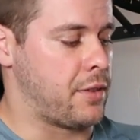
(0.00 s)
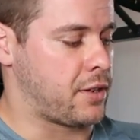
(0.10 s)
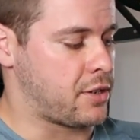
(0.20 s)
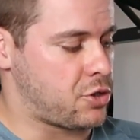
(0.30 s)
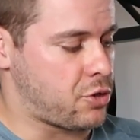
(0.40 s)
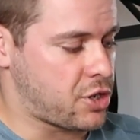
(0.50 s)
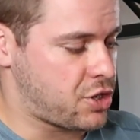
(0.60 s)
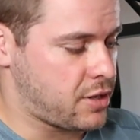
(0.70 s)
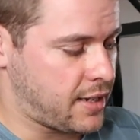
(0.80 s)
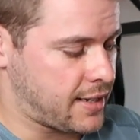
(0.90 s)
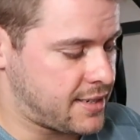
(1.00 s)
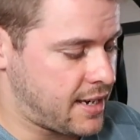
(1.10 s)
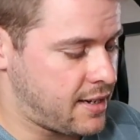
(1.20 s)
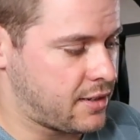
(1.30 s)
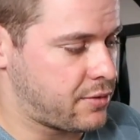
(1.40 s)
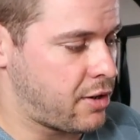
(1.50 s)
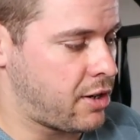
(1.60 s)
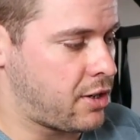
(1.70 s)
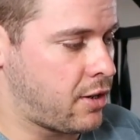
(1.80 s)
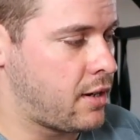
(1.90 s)
The construction, like I said, is
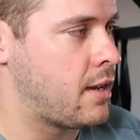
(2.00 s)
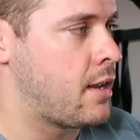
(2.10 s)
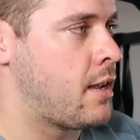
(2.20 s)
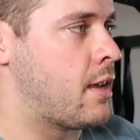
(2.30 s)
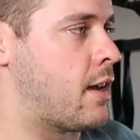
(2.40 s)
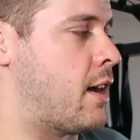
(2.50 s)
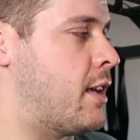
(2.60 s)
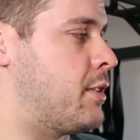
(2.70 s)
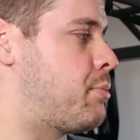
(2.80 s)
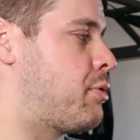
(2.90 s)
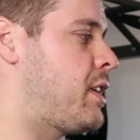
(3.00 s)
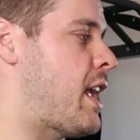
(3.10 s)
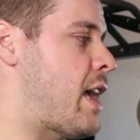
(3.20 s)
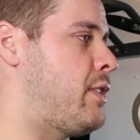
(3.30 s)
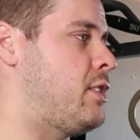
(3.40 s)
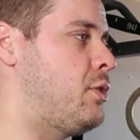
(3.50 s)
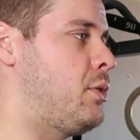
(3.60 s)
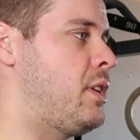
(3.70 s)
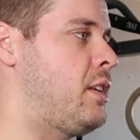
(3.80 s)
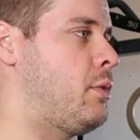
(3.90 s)
very good. It's pretty heavy
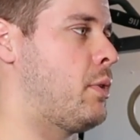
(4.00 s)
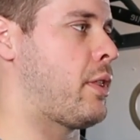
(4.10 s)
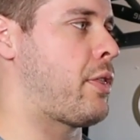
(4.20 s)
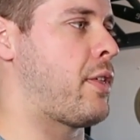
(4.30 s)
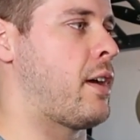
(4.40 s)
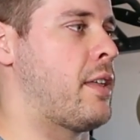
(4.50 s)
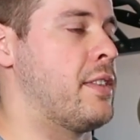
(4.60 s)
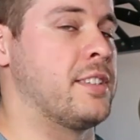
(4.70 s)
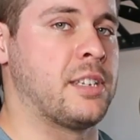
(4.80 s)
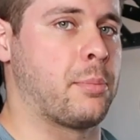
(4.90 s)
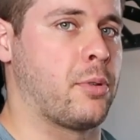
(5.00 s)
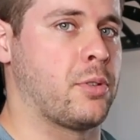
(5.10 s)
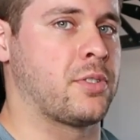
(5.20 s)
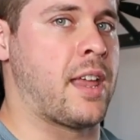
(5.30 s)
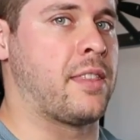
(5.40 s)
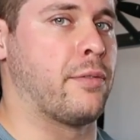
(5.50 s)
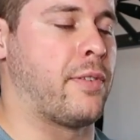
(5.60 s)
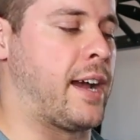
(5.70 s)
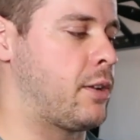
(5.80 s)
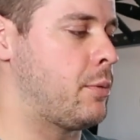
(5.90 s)
duty with the zippers and the
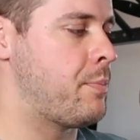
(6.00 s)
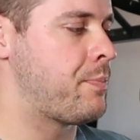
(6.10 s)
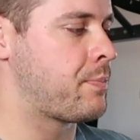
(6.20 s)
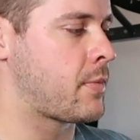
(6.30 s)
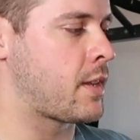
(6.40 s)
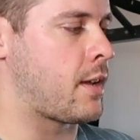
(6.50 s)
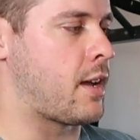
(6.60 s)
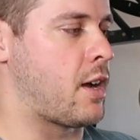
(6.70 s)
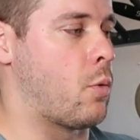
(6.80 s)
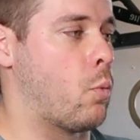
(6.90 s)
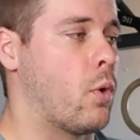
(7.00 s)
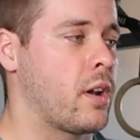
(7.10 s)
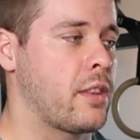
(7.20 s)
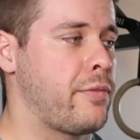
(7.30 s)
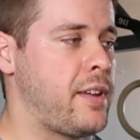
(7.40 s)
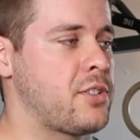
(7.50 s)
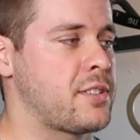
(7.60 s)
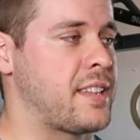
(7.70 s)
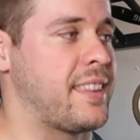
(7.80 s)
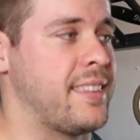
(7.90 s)
vinyl. One of the
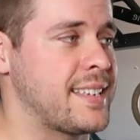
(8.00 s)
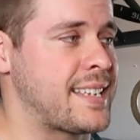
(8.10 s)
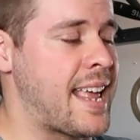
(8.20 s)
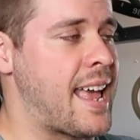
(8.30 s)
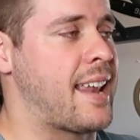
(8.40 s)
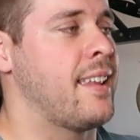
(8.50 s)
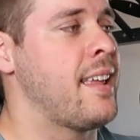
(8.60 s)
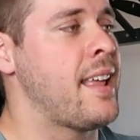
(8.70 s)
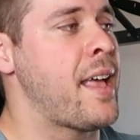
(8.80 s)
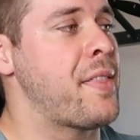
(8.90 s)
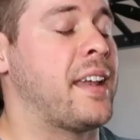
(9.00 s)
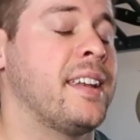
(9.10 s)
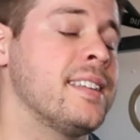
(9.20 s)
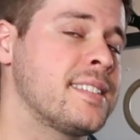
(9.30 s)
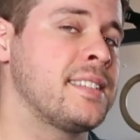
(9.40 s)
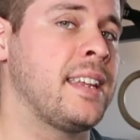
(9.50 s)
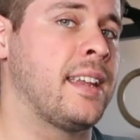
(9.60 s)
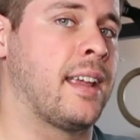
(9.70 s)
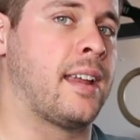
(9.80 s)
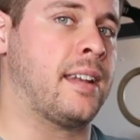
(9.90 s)
features that this had that I didn't
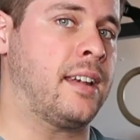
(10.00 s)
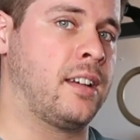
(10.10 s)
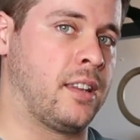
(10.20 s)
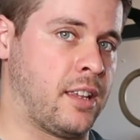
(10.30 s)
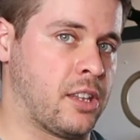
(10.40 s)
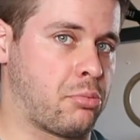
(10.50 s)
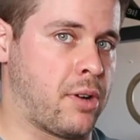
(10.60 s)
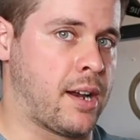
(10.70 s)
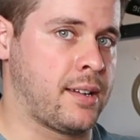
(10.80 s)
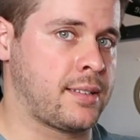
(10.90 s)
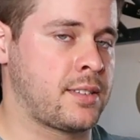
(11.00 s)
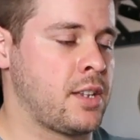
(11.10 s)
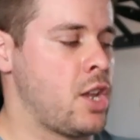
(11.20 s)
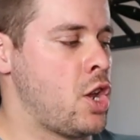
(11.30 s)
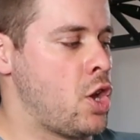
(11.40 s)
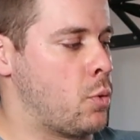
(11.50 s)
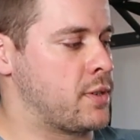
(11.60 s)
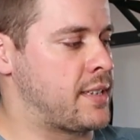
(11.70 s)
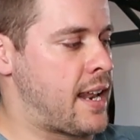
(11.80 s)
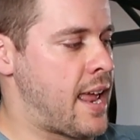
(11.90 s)
see in any of the other products
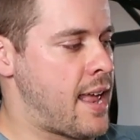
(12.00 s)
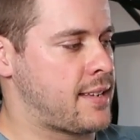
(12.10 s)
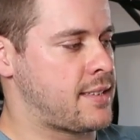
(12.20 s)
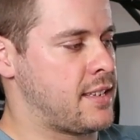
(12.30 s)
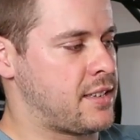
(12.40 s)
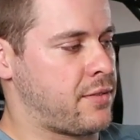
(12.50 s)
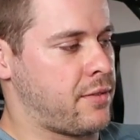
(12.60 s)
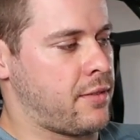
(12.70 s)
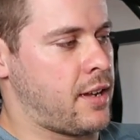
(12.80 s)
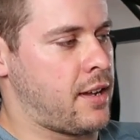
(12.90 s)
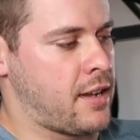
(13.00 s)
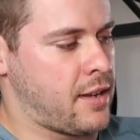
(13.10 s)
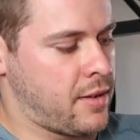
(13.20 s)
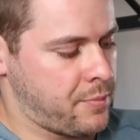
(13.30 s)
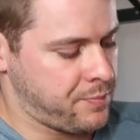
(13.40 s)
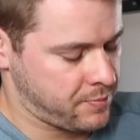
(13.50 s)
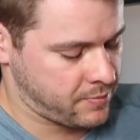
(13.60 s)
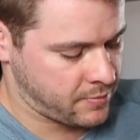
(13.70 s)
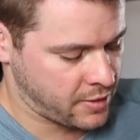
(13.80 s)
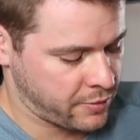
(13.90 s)
was that it has this
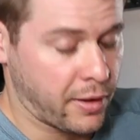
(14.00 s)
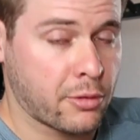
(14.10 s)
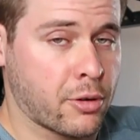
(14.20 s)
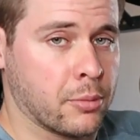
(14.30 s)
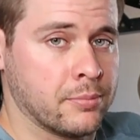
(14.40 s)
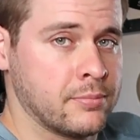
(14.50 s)
Velcro.